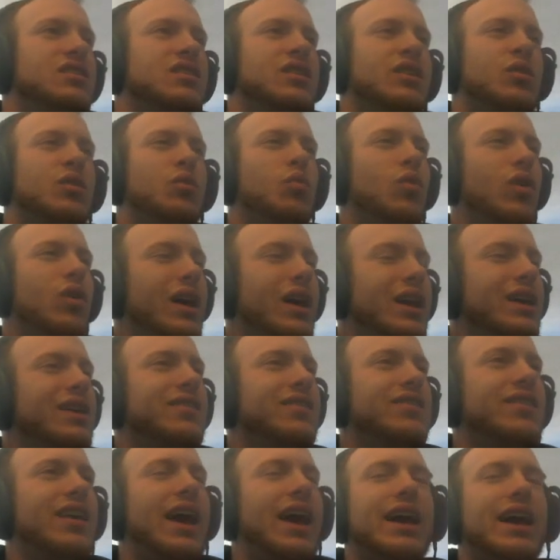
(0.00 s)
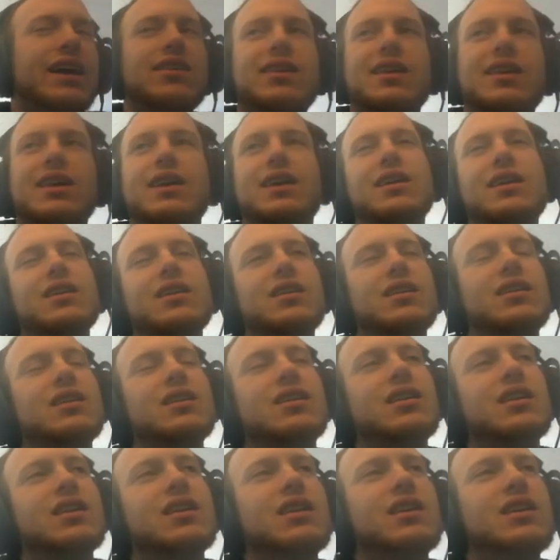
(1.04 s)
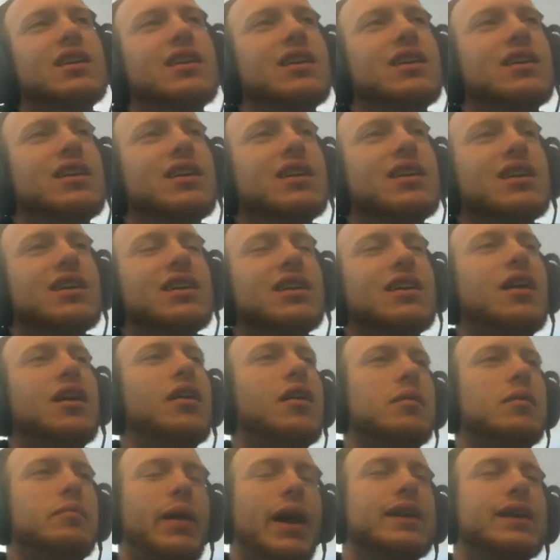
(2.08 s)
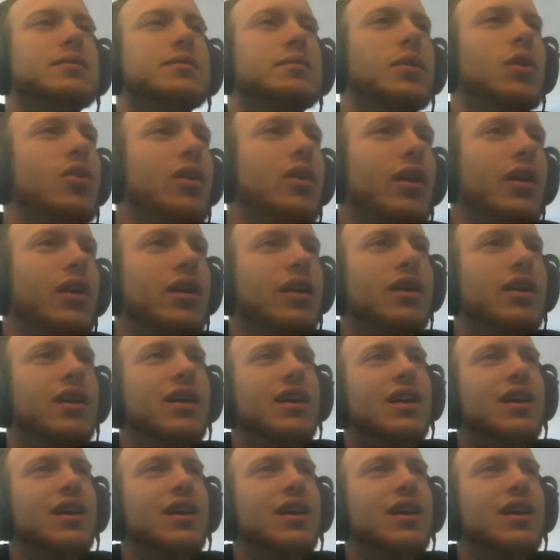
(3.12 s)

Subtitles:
Like, what exactly? Alright, back to poker.